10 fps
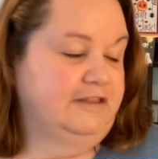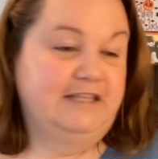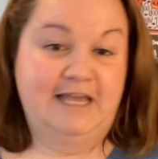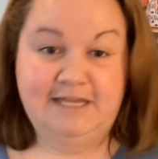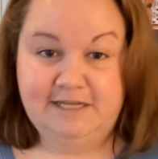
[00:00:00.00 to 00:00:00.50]

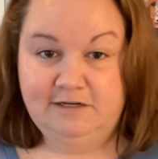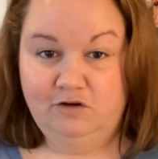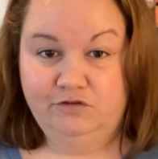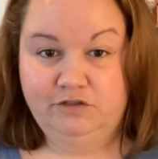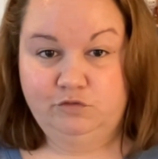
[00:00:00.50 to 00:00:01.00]
then
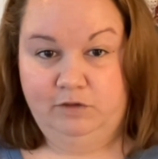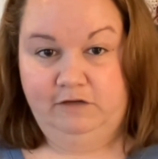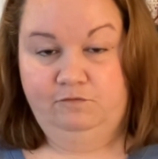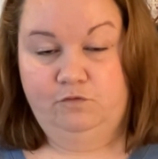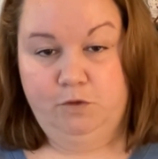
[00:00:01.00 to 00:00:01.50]
on the
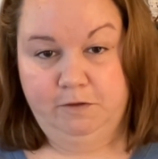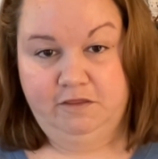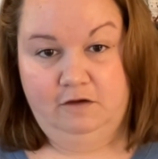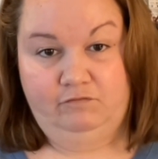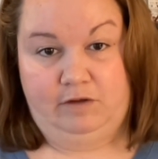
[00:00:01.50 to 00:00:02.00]
24th
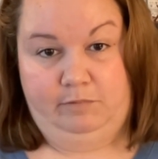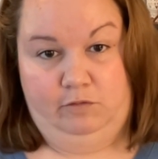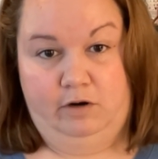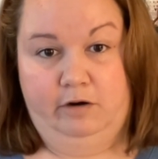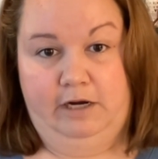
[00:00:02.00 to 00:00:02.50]
of
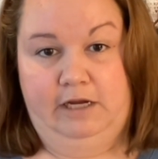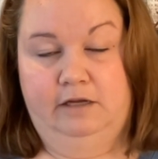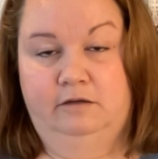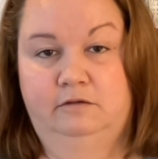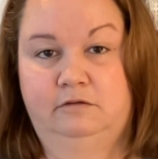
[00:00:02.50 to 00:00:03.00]

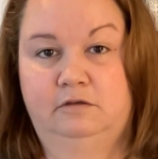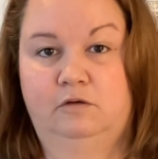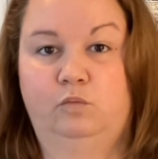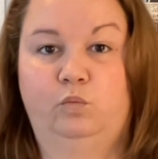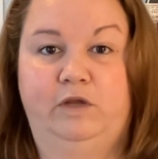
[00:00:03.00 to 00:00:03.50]
February,
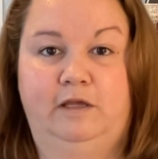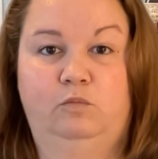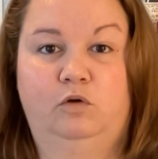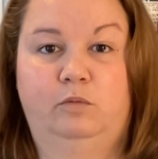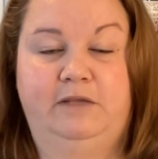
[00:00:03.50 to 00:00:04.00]
we
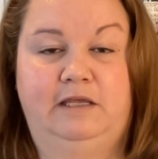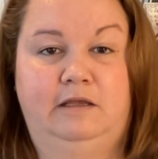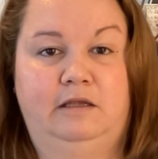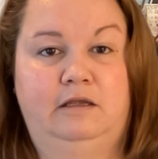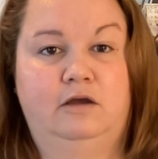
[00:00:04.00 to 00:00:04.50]
will
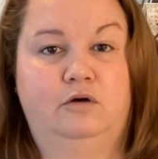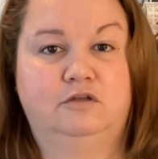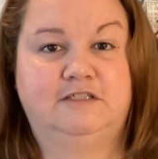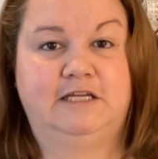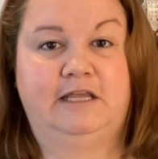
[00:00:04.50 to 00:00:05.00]
be
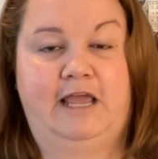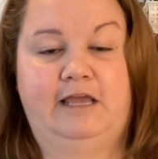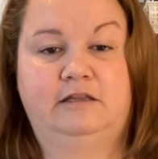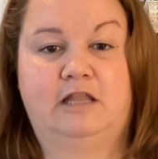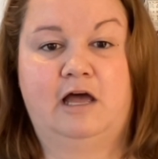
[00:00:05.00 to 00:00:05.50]
hosting
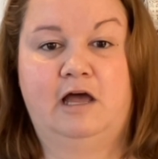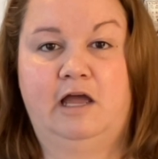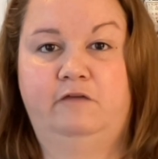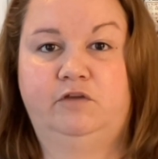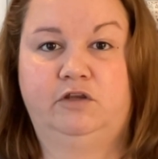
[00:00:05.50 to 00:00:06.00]
a
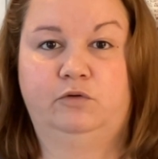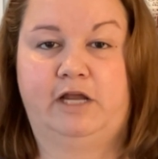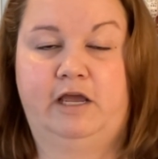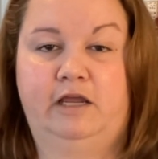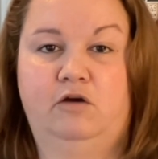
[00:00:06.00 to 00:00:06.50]
live
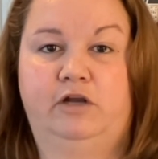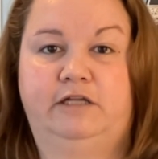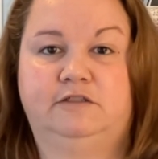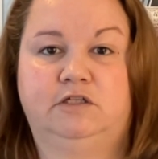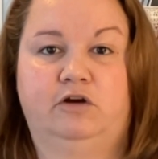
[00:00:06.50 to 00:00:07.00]
Q&A on
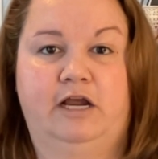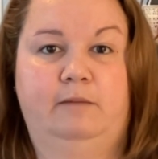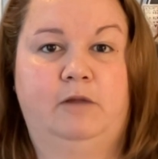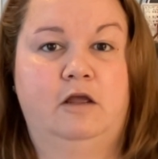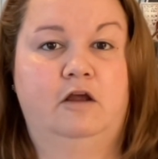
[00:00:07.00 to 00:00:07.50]

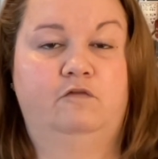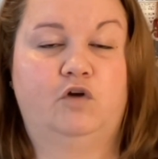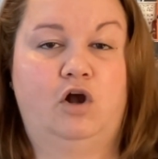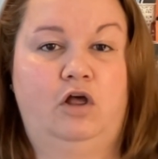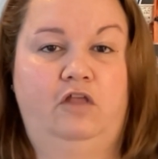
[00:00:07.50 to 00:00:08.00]
Instagram
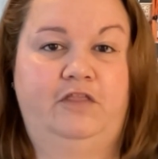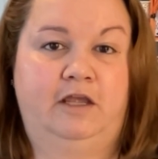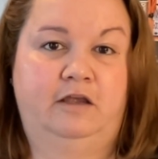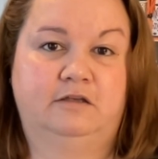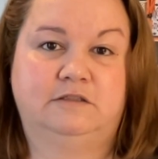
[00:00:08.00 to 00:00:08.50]
for all
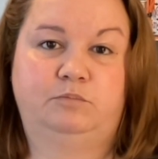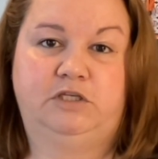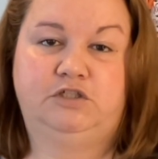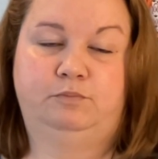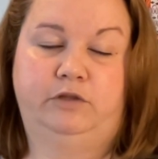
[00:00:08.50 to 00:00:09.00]
things
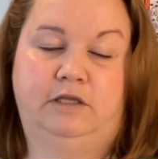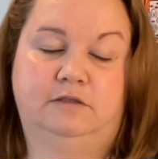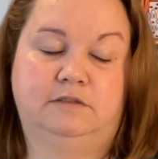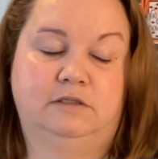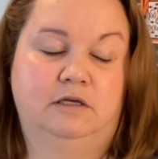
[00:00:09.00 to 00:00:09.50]
Beach Please.